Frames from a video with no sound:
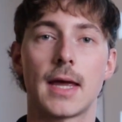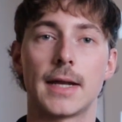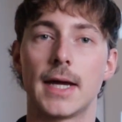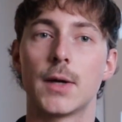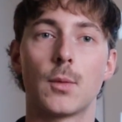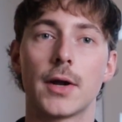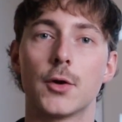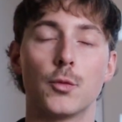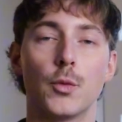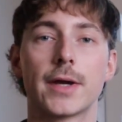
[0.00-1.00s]
and anyone
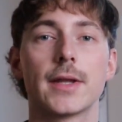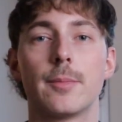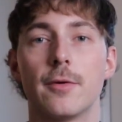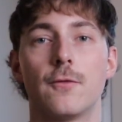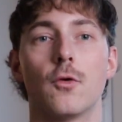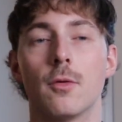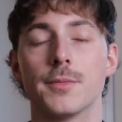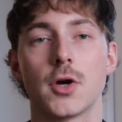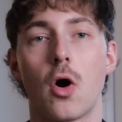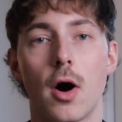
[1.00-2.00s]
who regularly
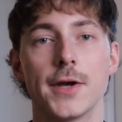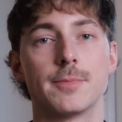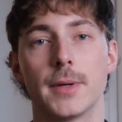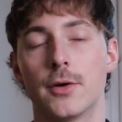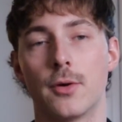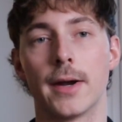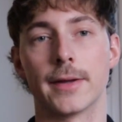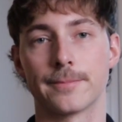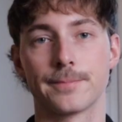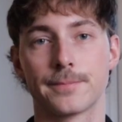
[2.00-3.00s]
performs high-speed
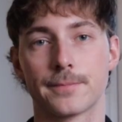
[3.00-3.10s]
running.